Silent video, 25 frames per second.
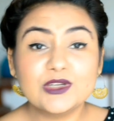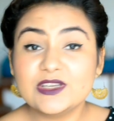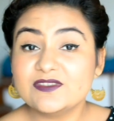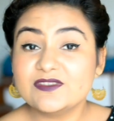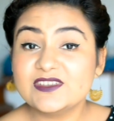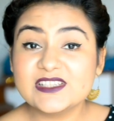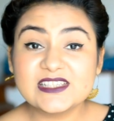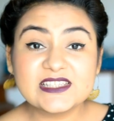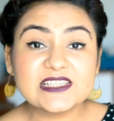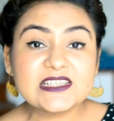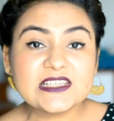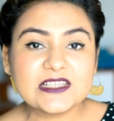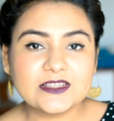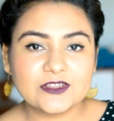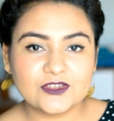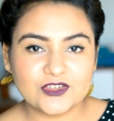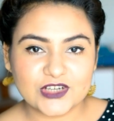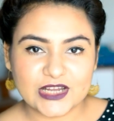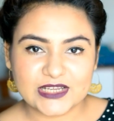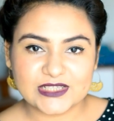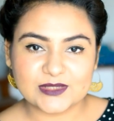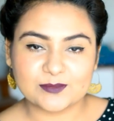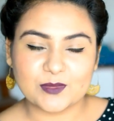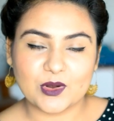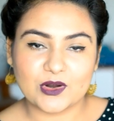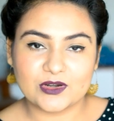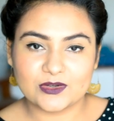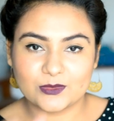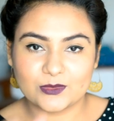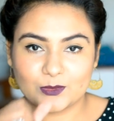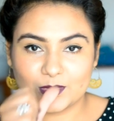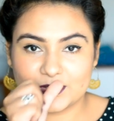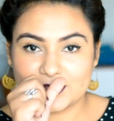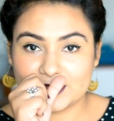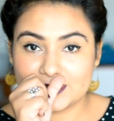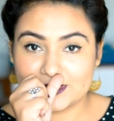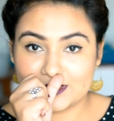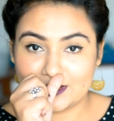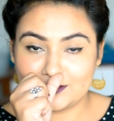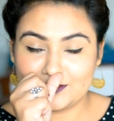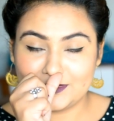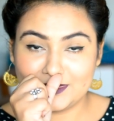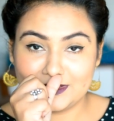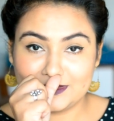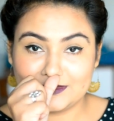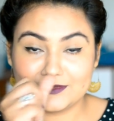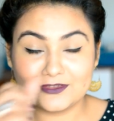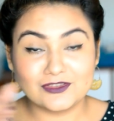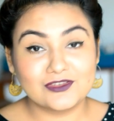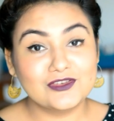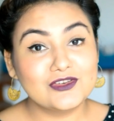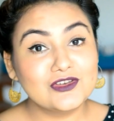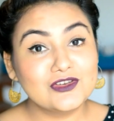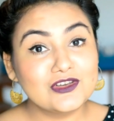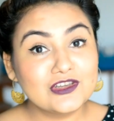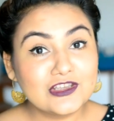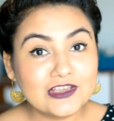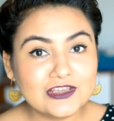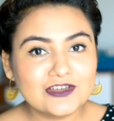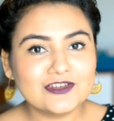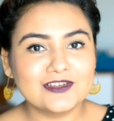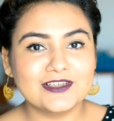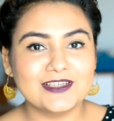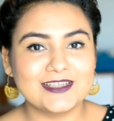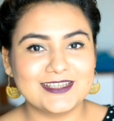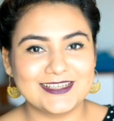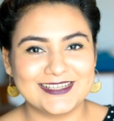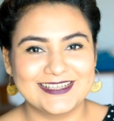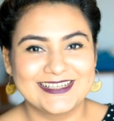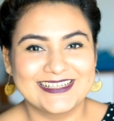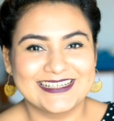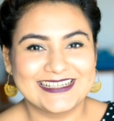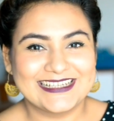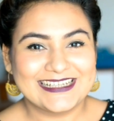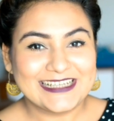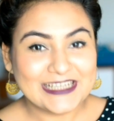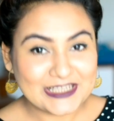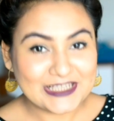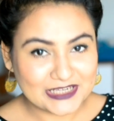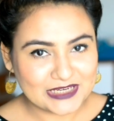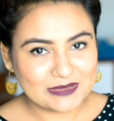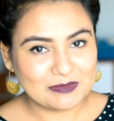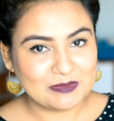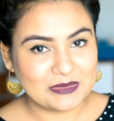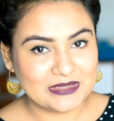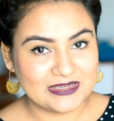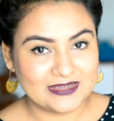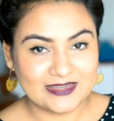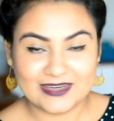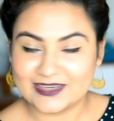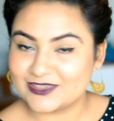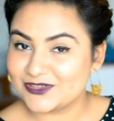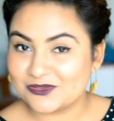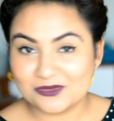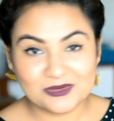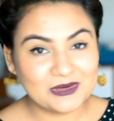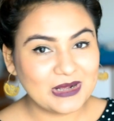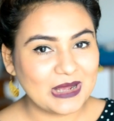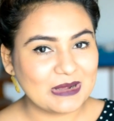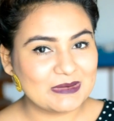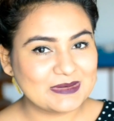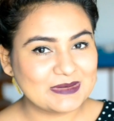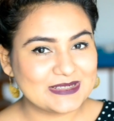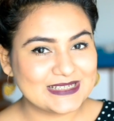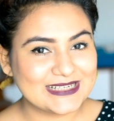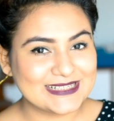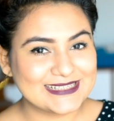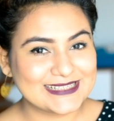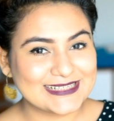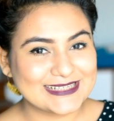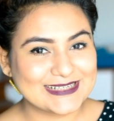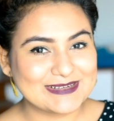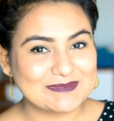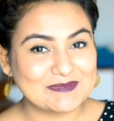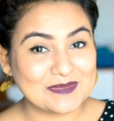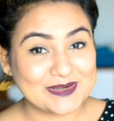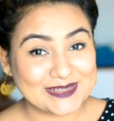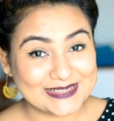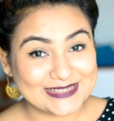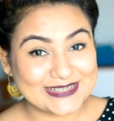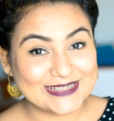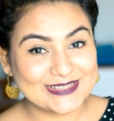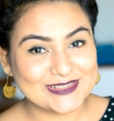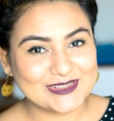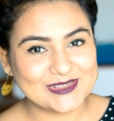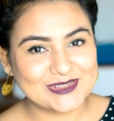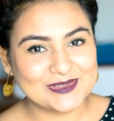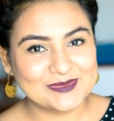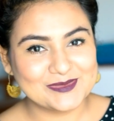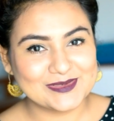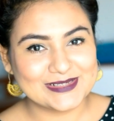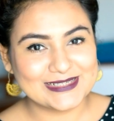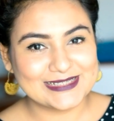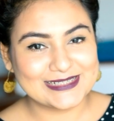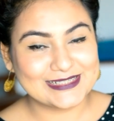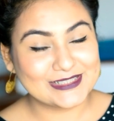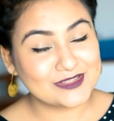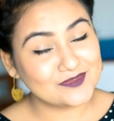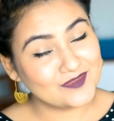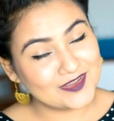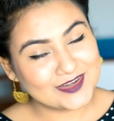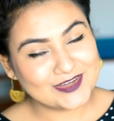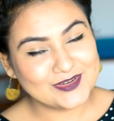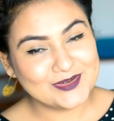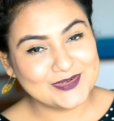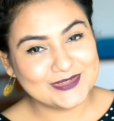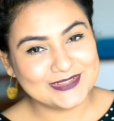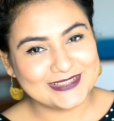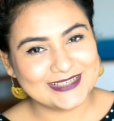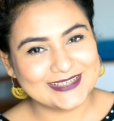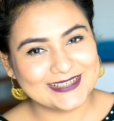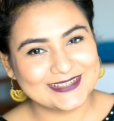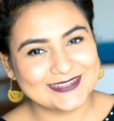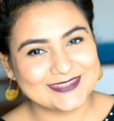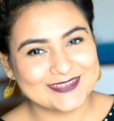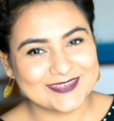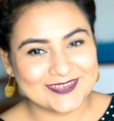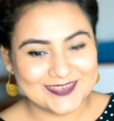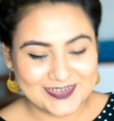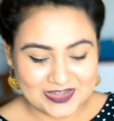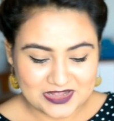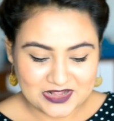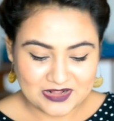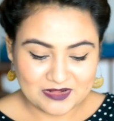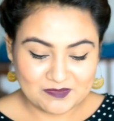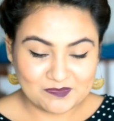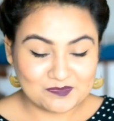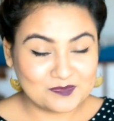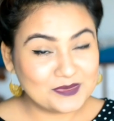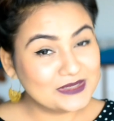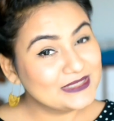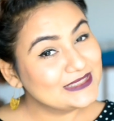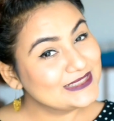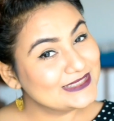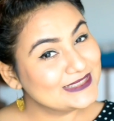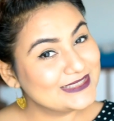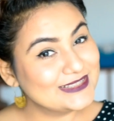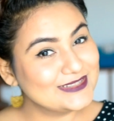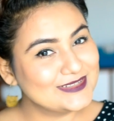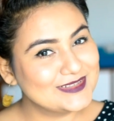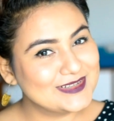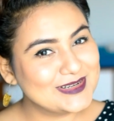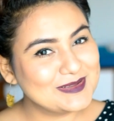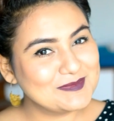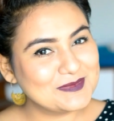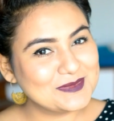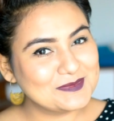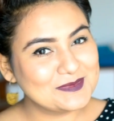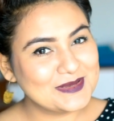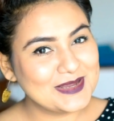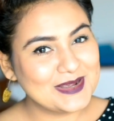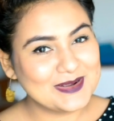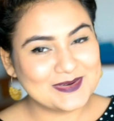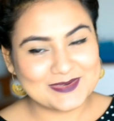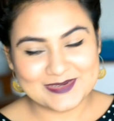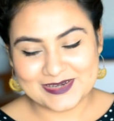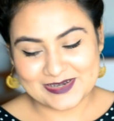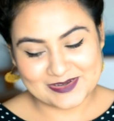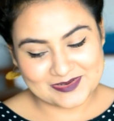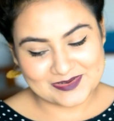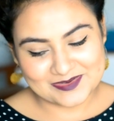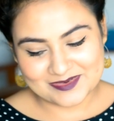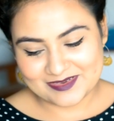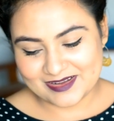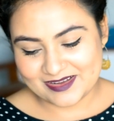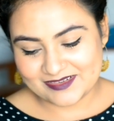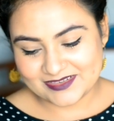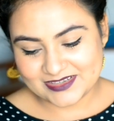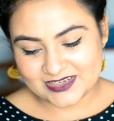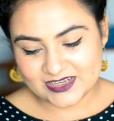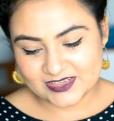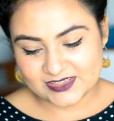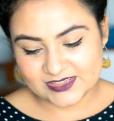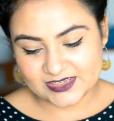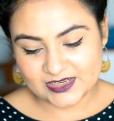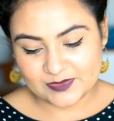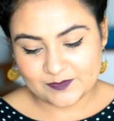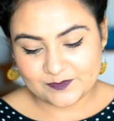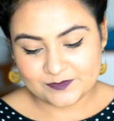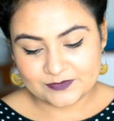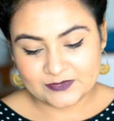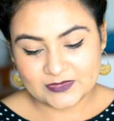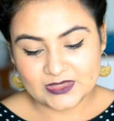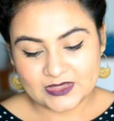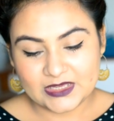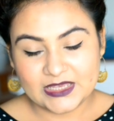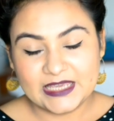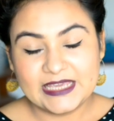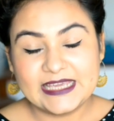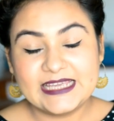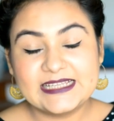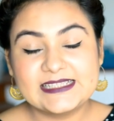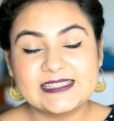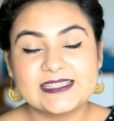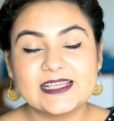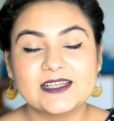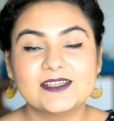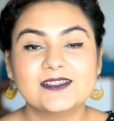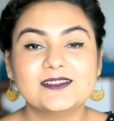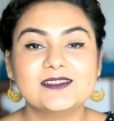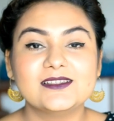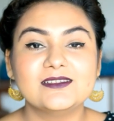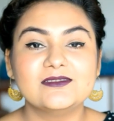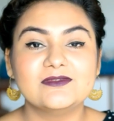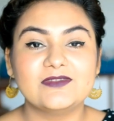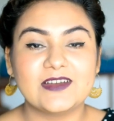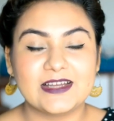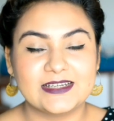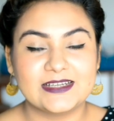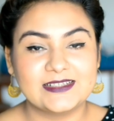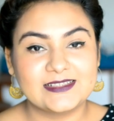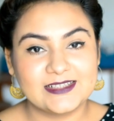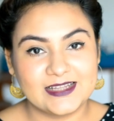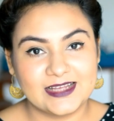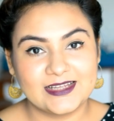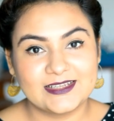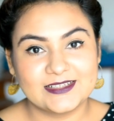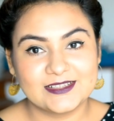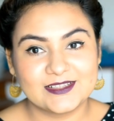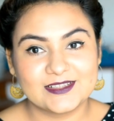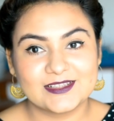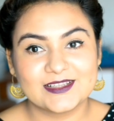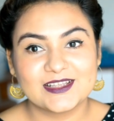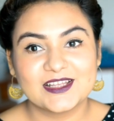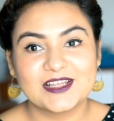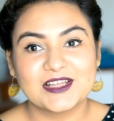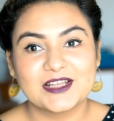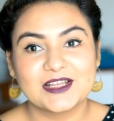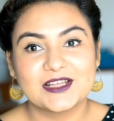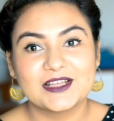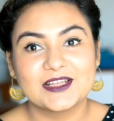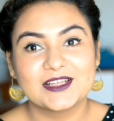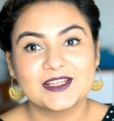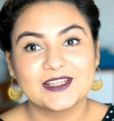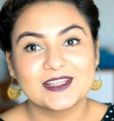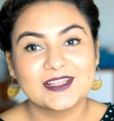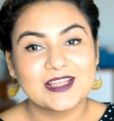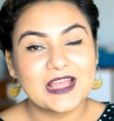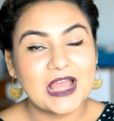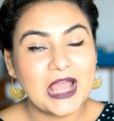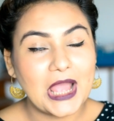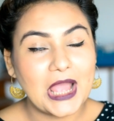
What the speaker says: you won't even see the dry spot, which is something really creepy. I don't know how it does it, but it does do it. It's a very good thing though, but it still creeps me out. I don't know how it does it. It settles in fine line